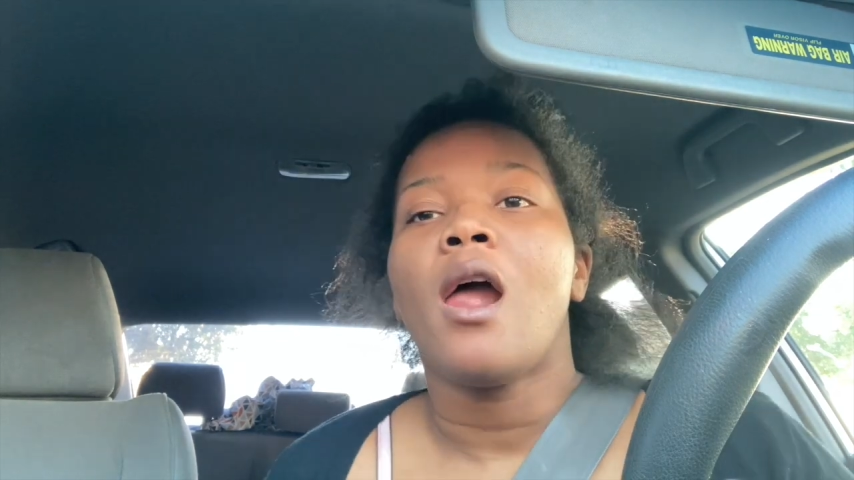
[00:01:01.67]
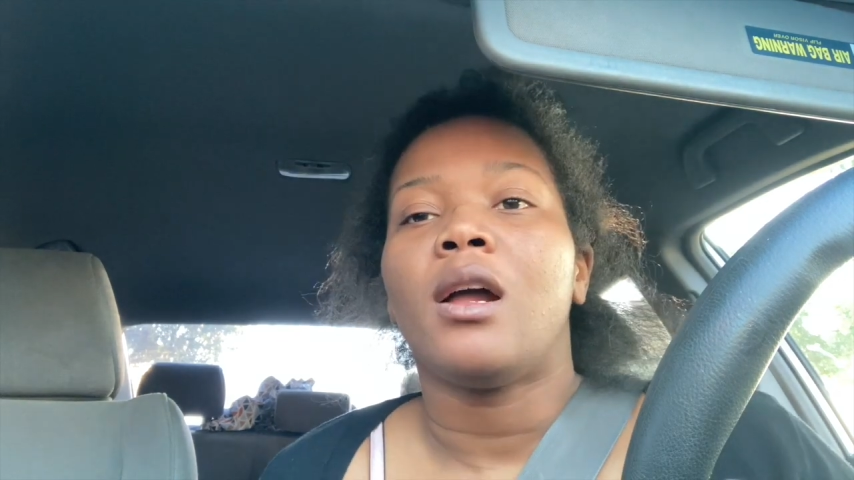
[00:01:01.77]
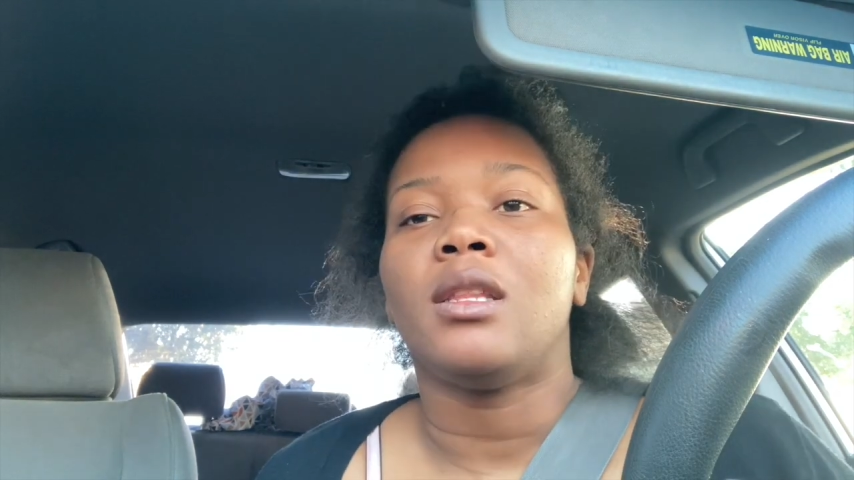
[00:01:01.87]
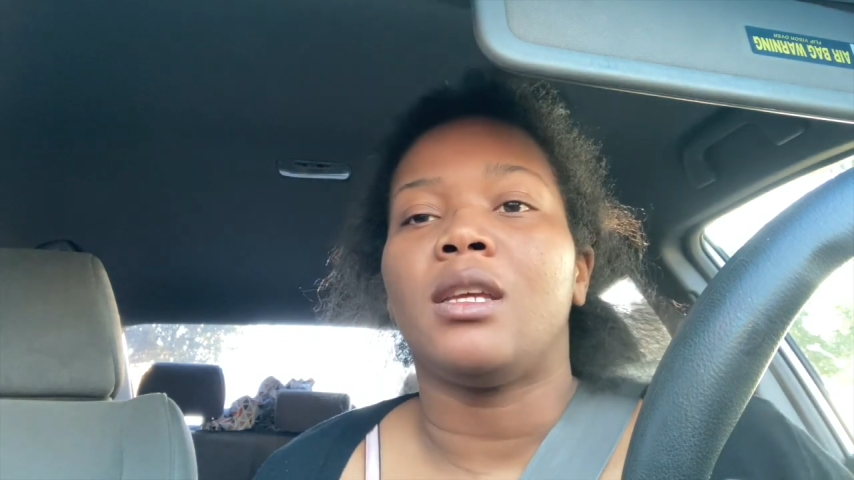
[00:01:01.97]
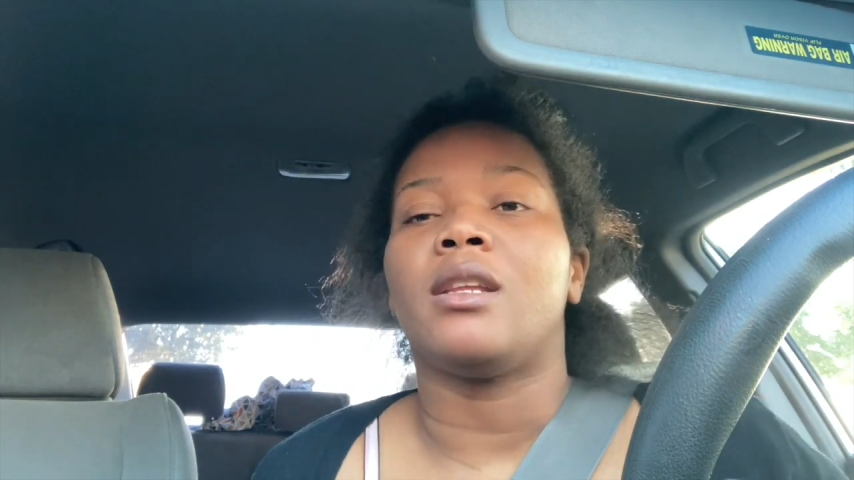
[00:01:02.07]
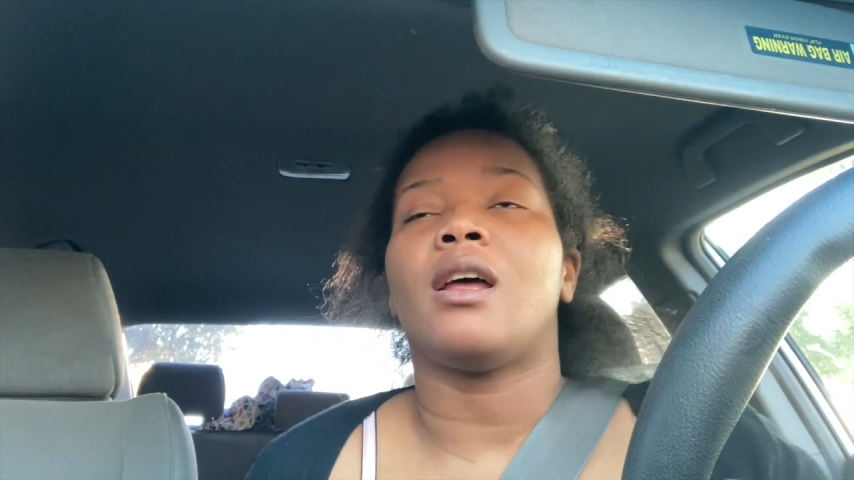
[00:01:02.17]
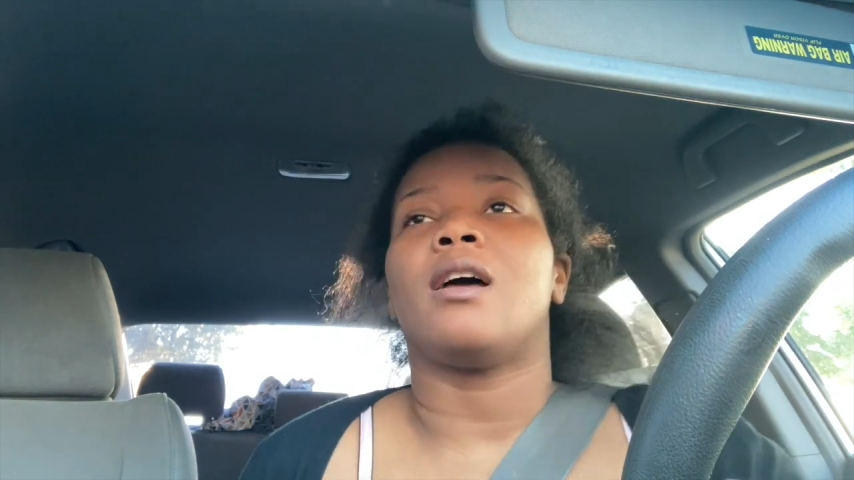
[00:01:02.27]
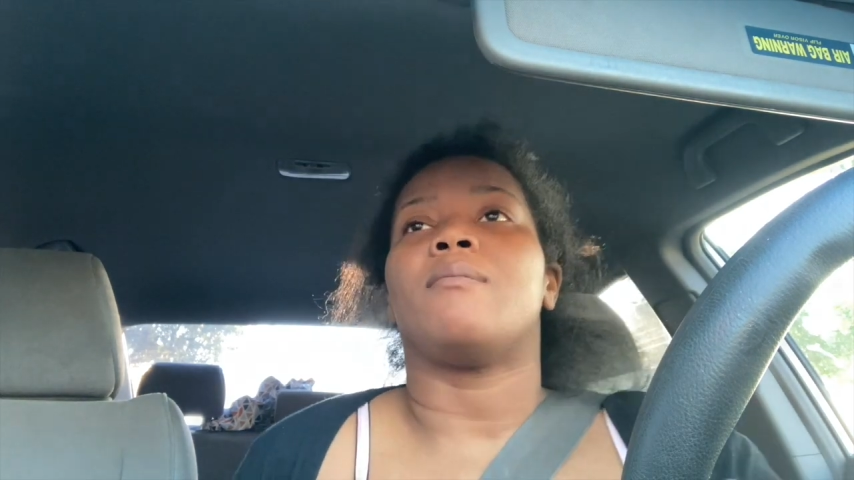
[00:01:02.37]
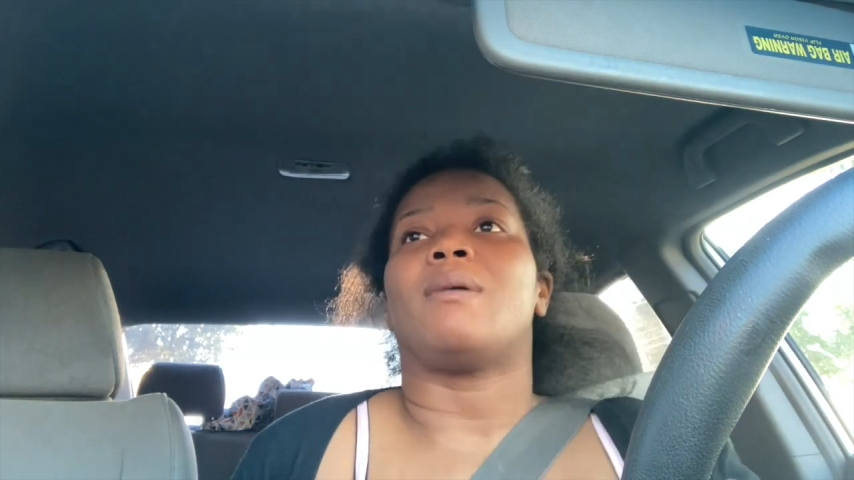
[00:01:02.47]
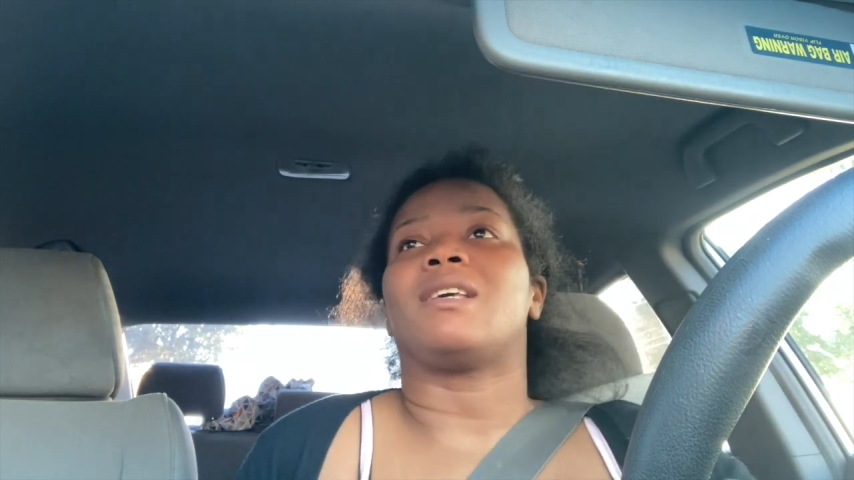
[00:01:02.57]
And then
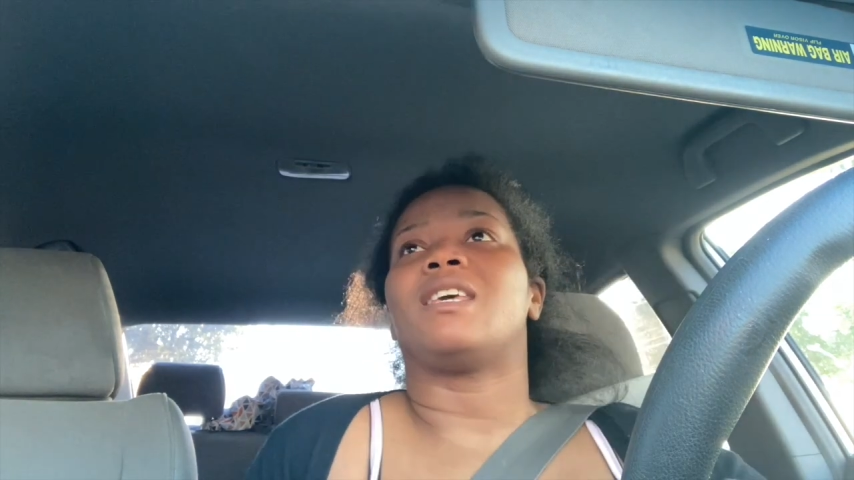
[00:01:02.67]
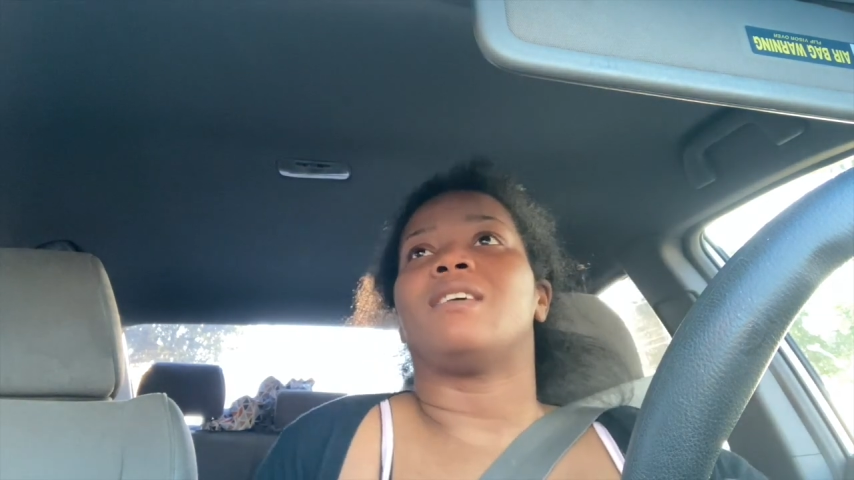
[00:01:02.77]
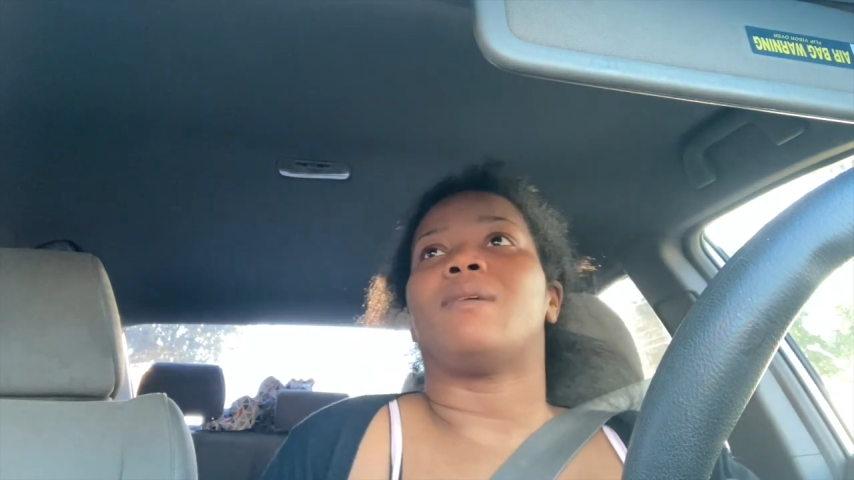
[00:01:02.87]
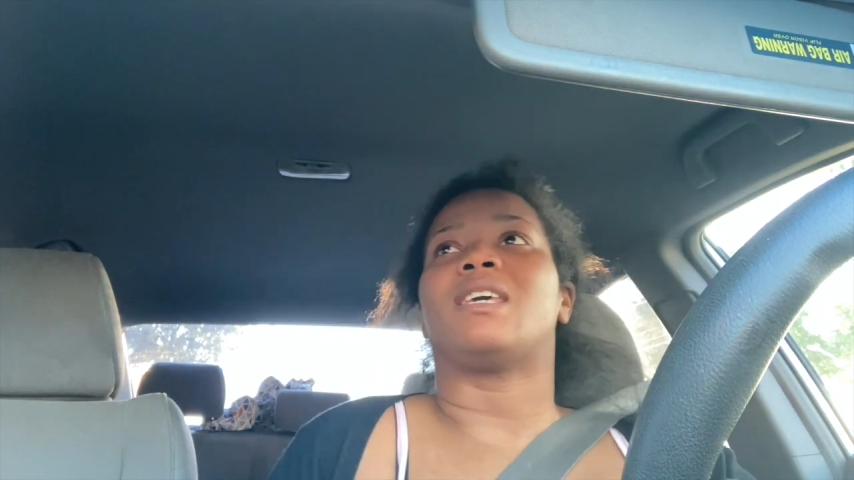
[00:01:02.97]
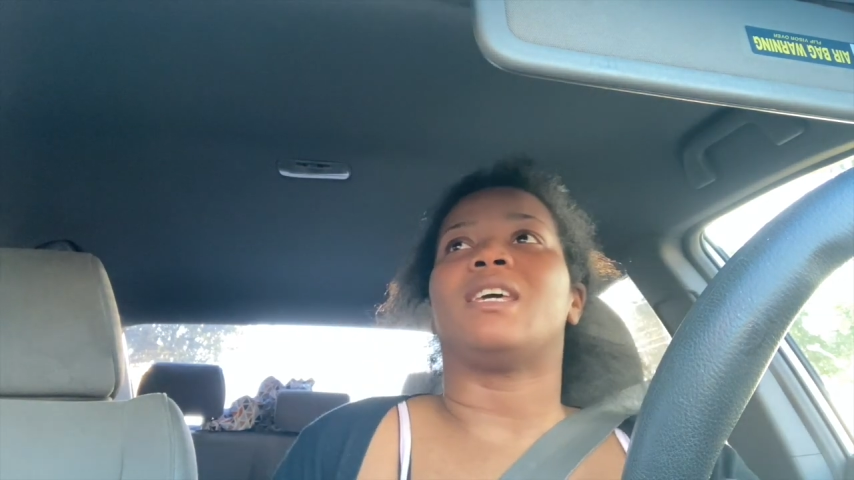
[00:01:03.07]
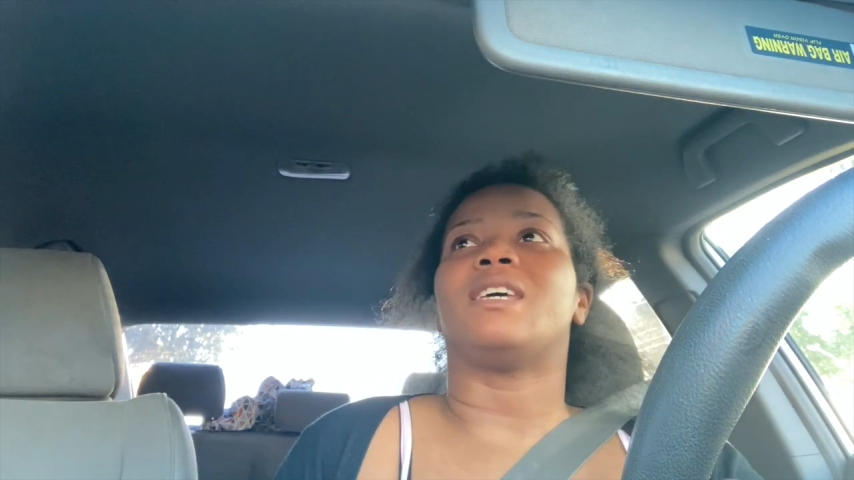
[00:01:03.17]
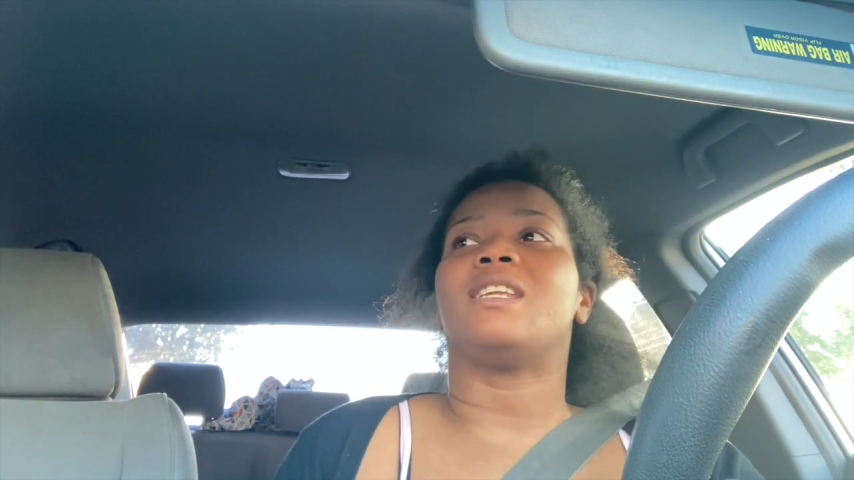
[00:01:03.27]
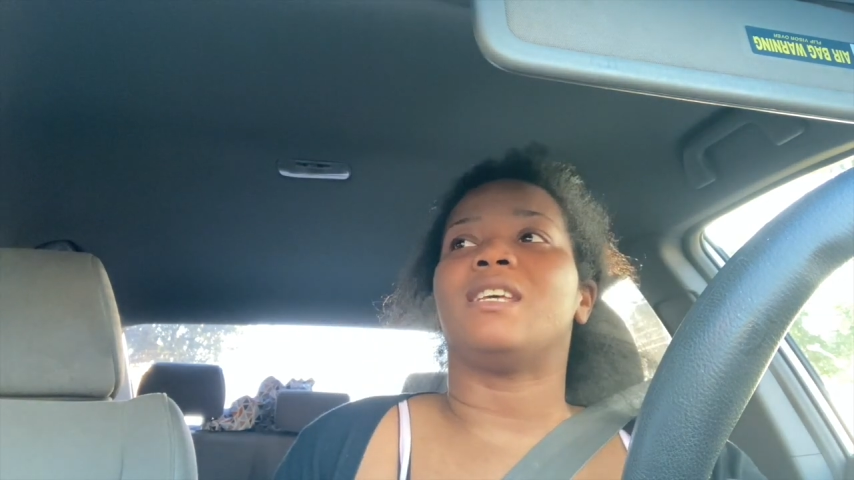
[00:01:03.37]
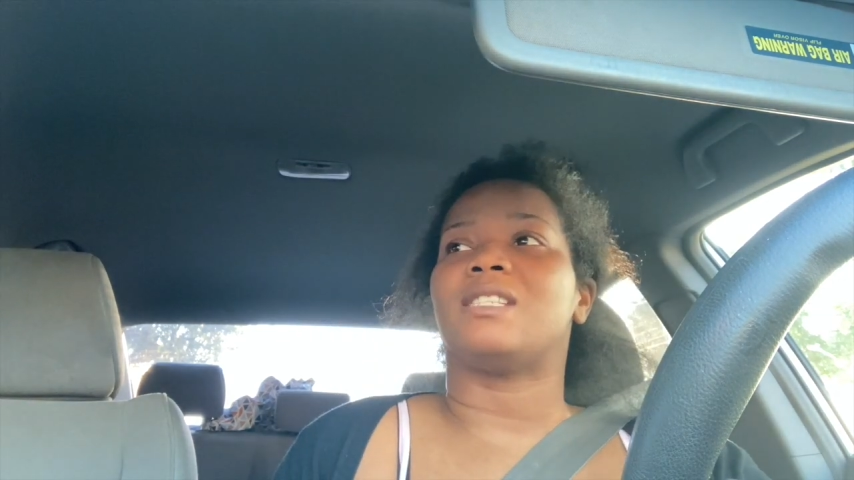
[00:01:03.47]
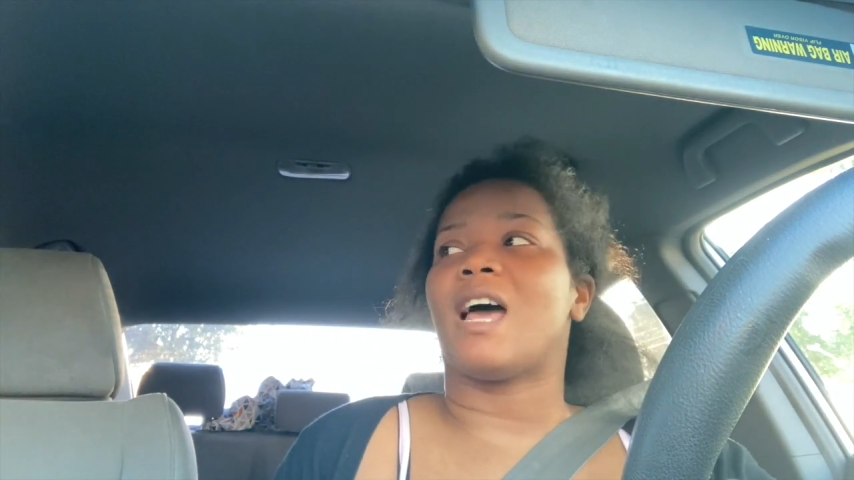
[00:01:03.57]
um, my kid, my kid
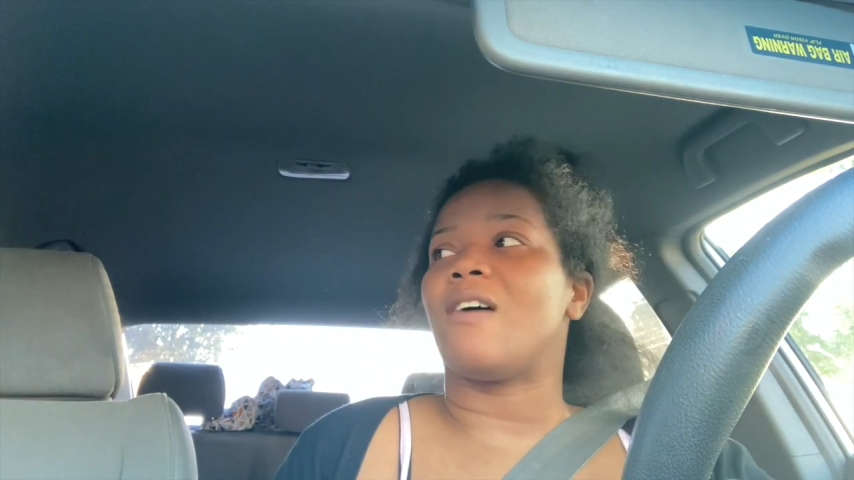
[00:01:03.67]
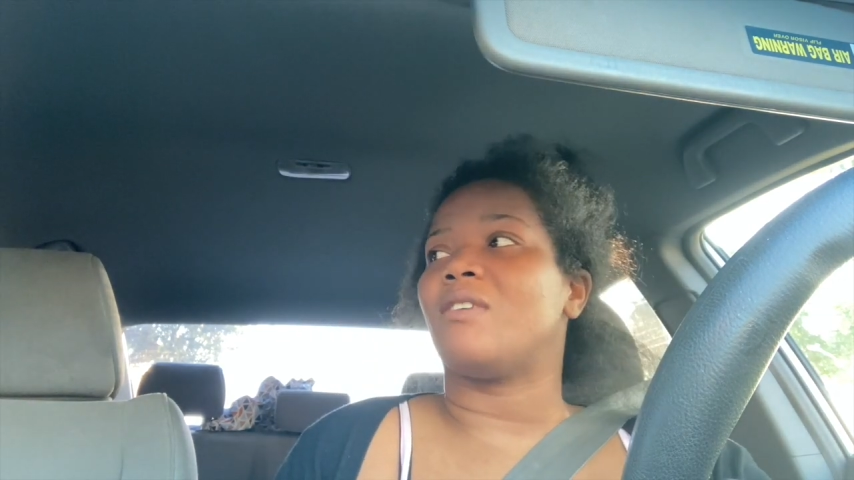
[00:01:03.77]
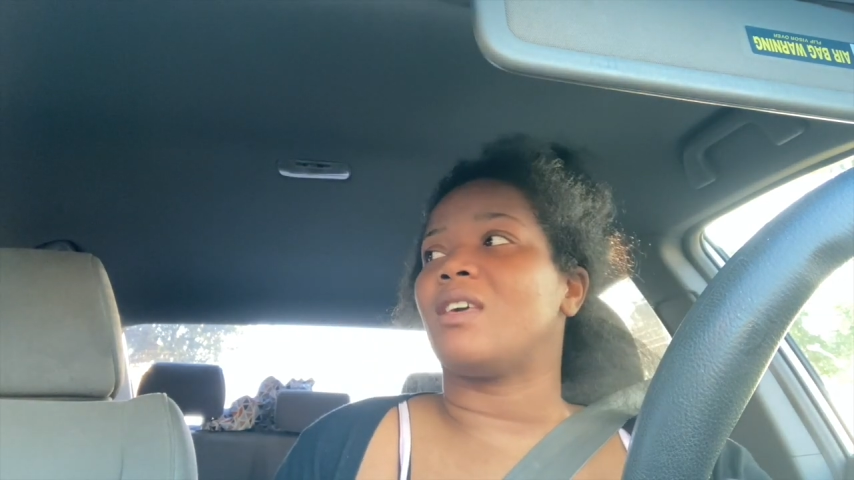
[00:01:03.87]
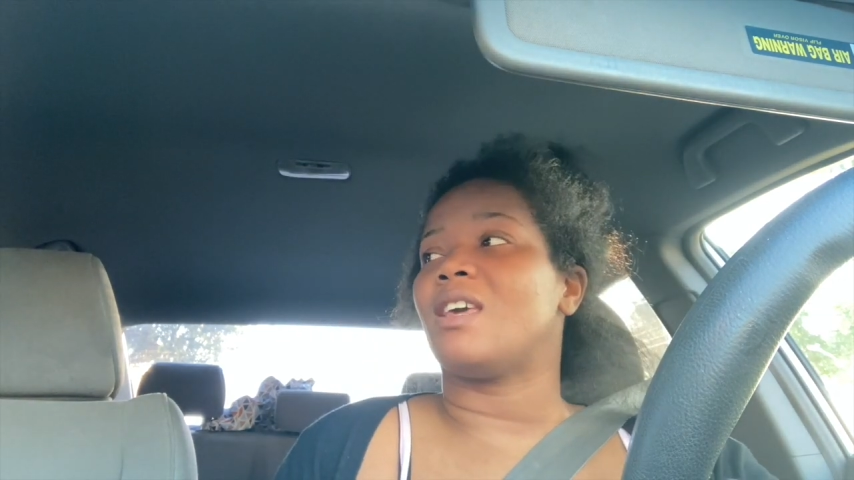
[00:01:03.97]
is having